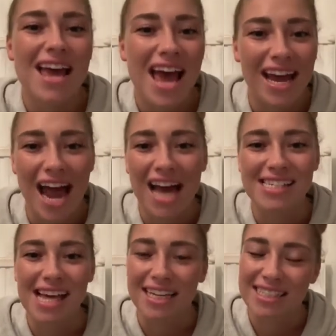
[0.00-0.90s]
And I
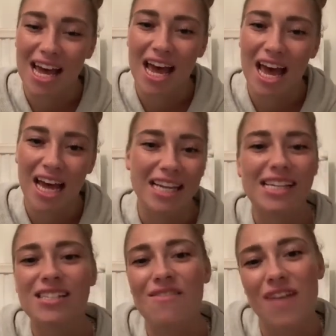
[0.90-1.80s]
said, I need
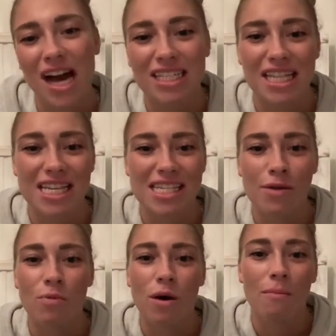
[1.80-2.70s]
to factor this in
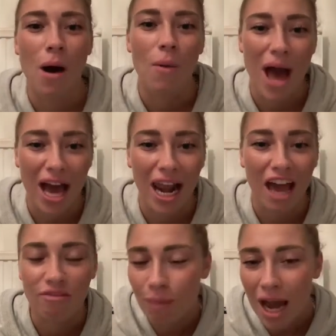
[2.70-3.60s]
with my
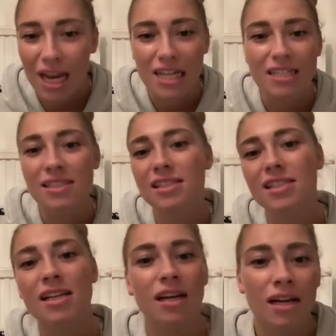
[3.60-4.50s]
work-life balance,
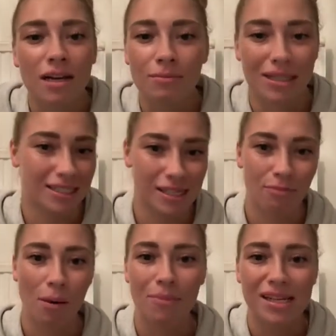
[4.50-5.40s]
building
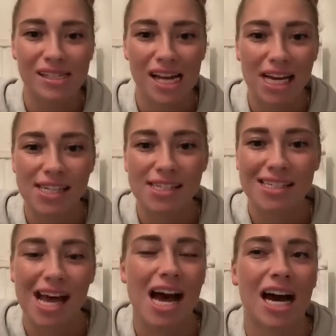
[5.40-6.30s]
my business,
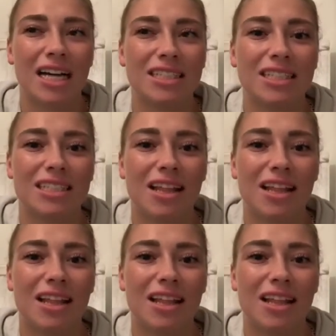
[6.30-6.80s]
and